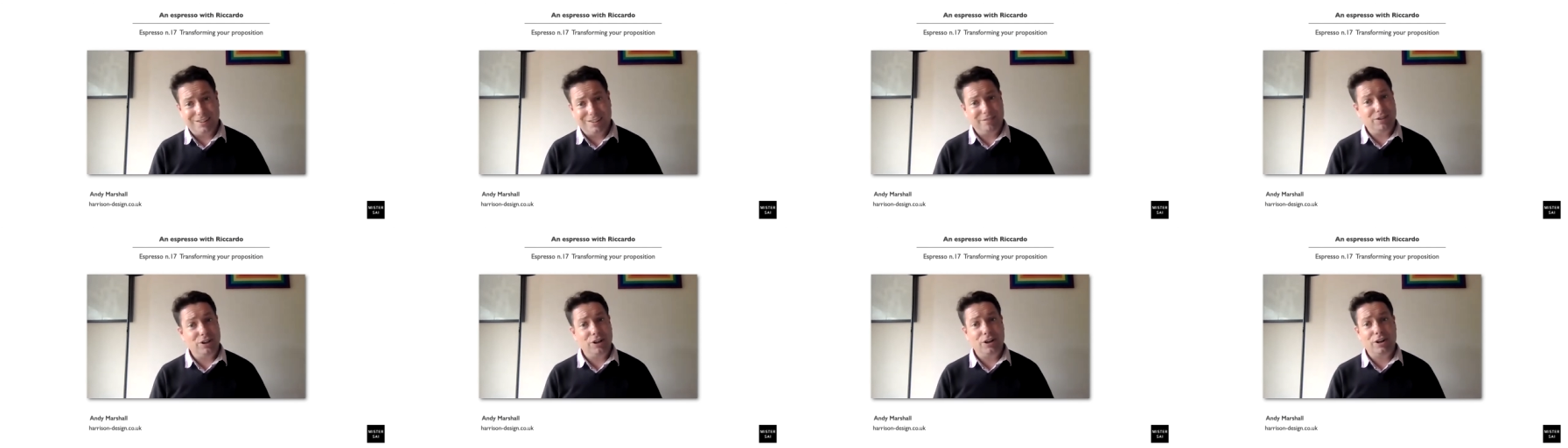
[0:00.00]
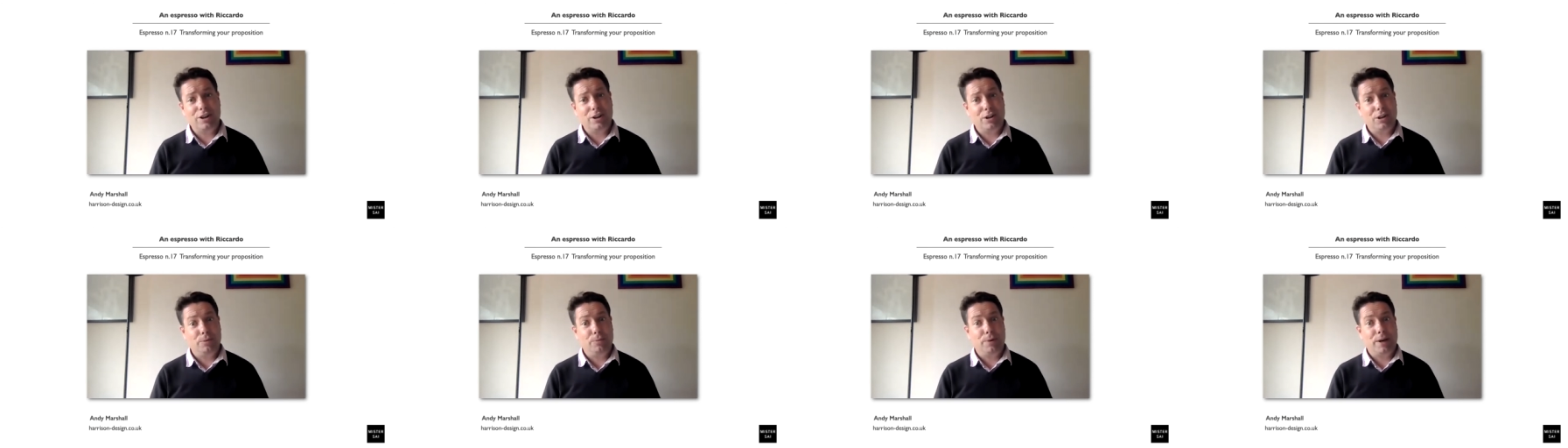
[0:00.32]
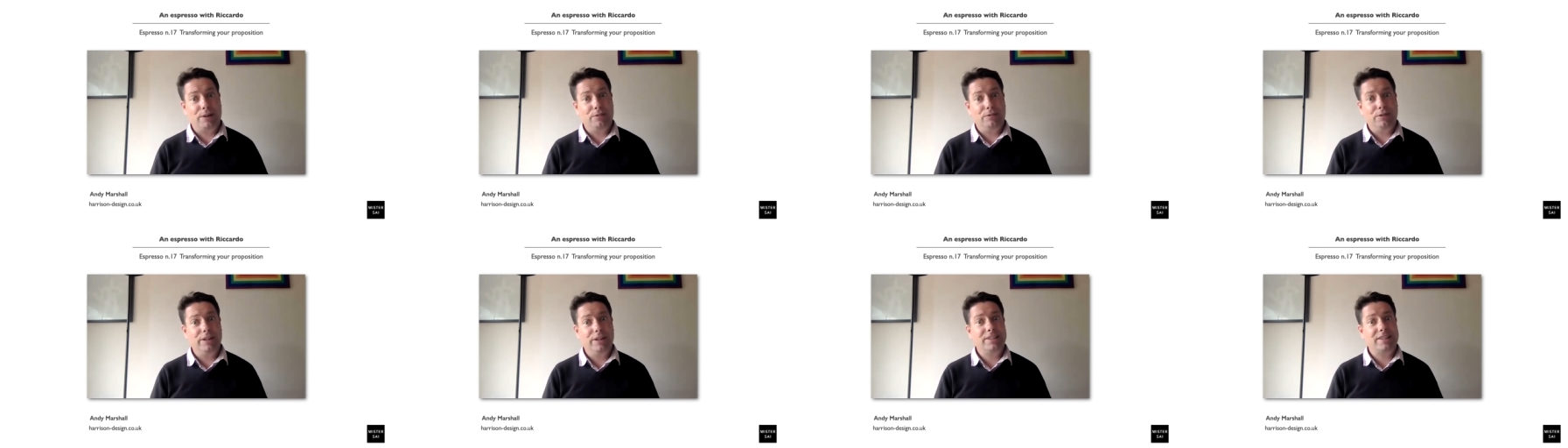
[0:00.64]
if you look at the
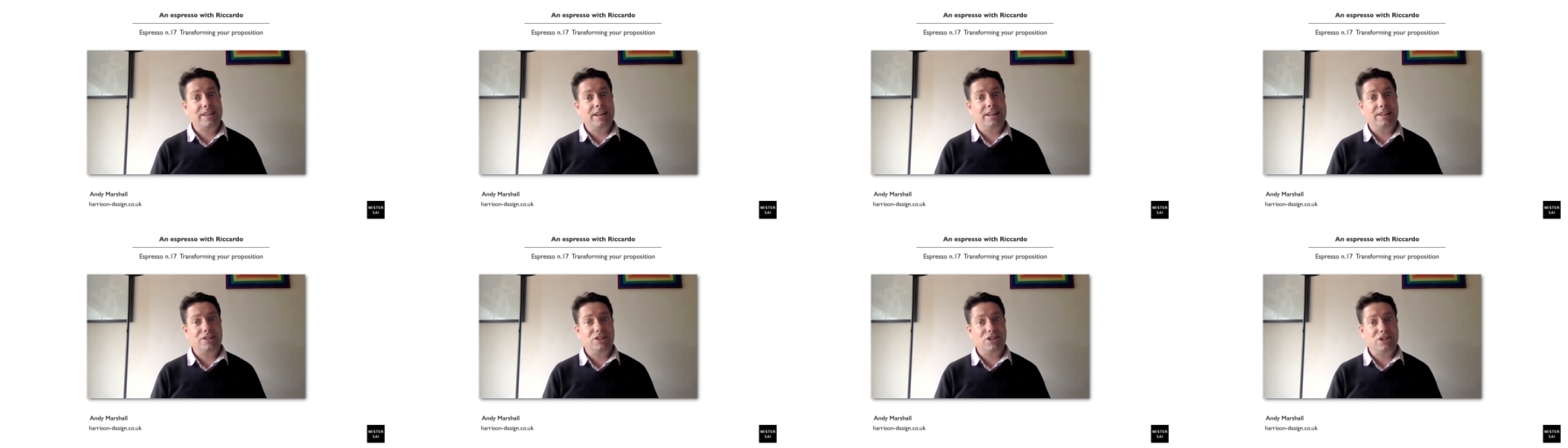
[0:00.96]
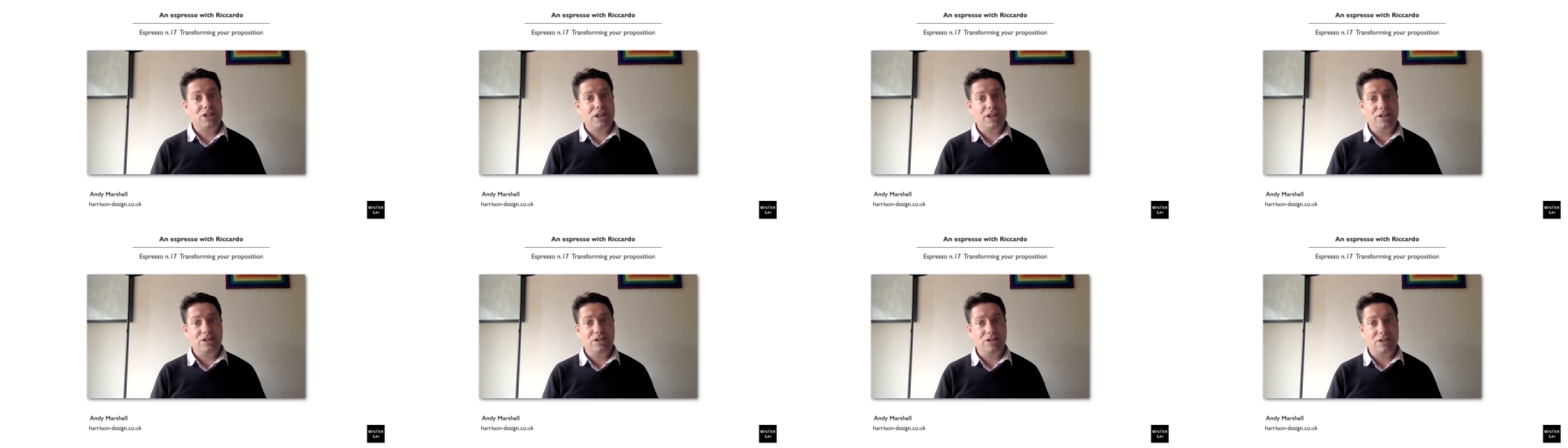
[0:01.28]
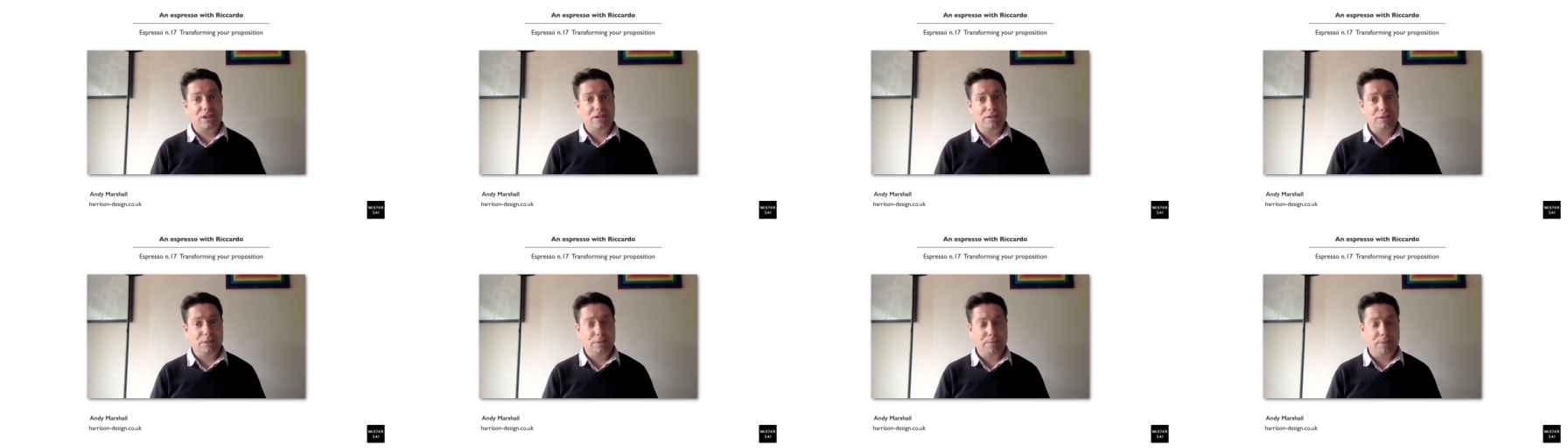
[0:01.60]
way retail has changed
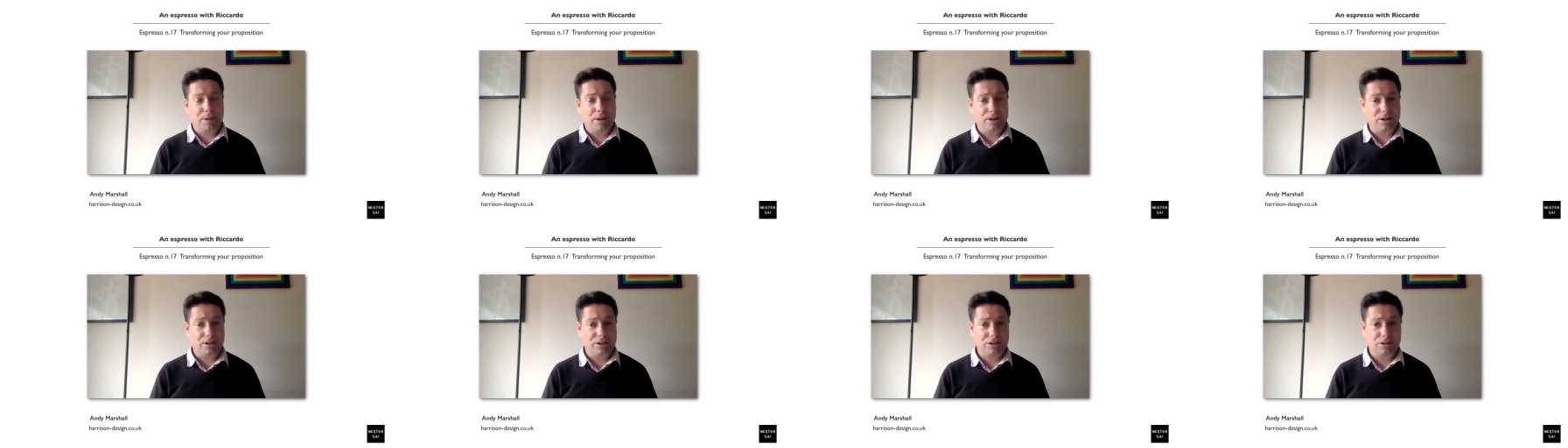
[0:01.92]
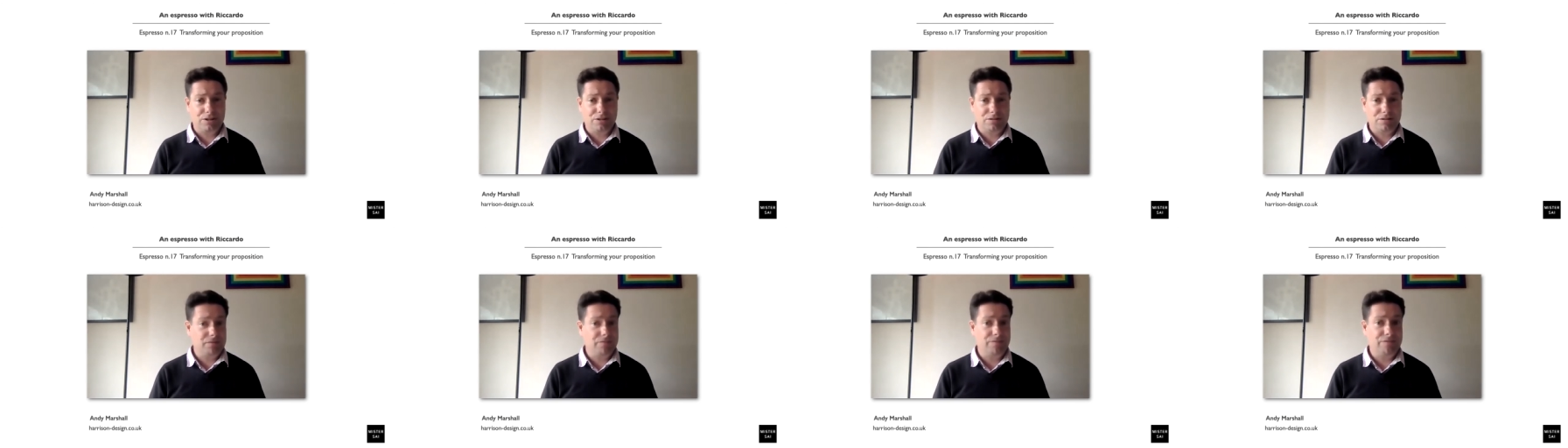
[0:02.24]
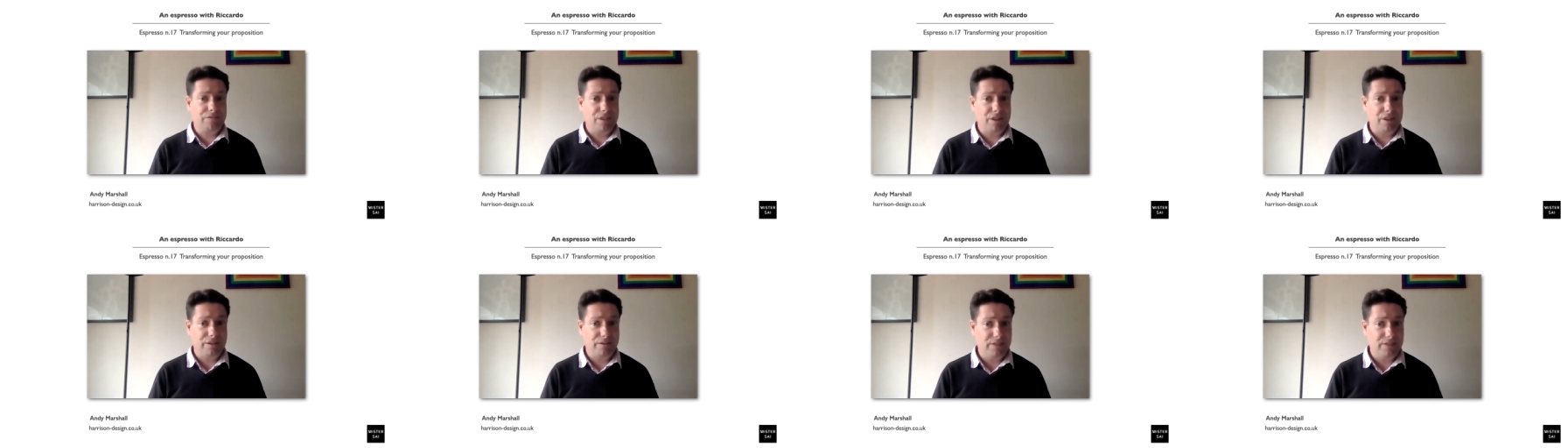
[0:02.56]
over the past 5